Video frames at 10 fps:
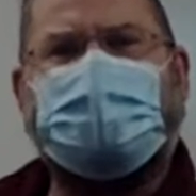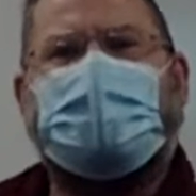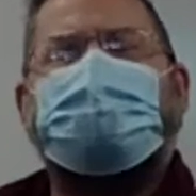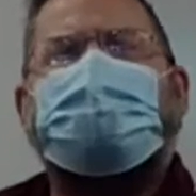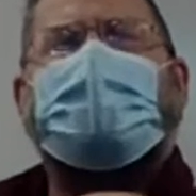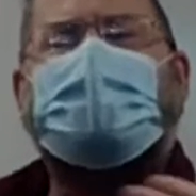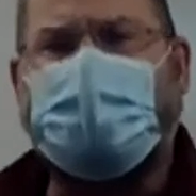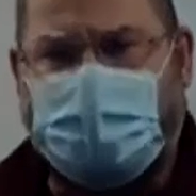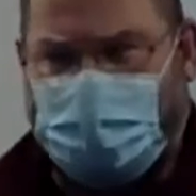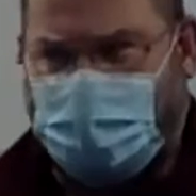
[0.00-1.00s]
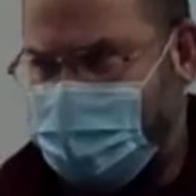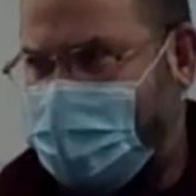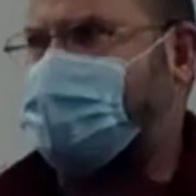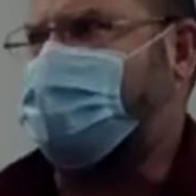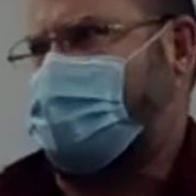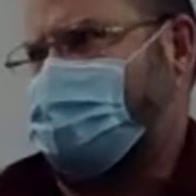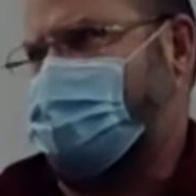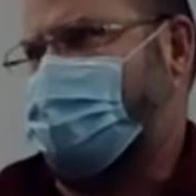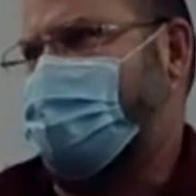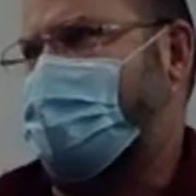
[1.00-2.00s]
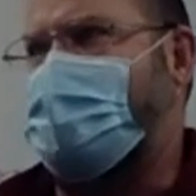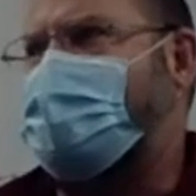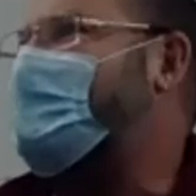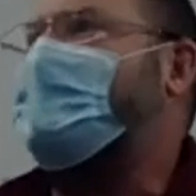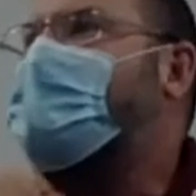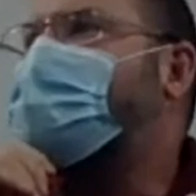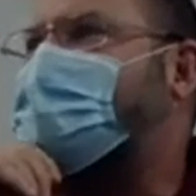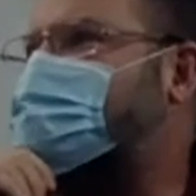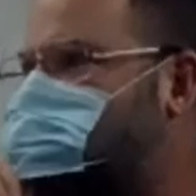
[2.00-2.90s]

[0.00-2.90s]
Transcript: You're going to make your corrections, right? But it's